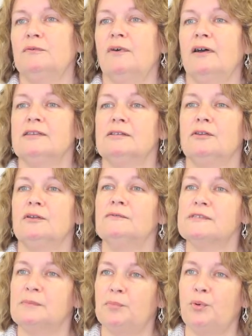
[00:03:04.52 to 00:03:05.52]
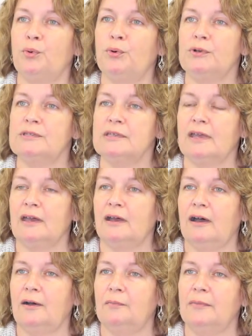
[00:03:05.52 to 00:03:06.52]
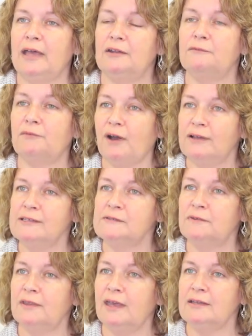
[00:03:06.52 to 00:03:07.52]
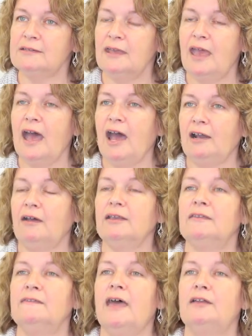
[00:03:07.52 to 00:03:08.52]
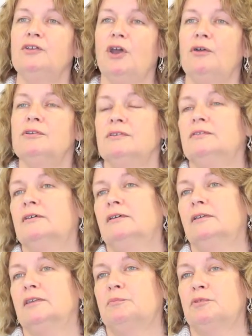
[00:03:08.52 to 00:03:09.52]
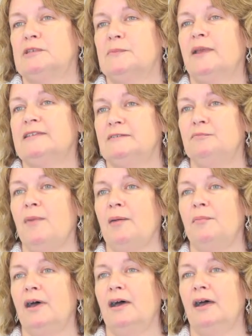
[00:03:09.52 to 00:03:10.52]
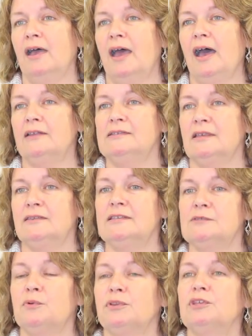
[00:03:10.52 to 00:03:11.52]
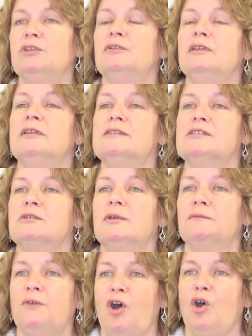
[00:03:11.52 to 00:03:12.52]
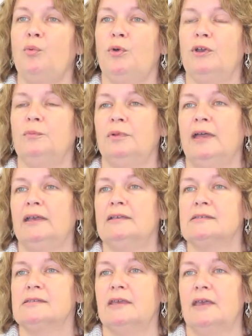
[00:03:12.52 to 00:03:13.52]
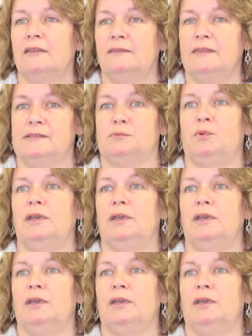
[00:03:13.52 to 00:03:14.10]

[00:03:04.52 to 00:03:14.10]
provides a lot of support um, and advice for that. And I can then go to the, the prospective member and say, This is what the union is doing for our workplace this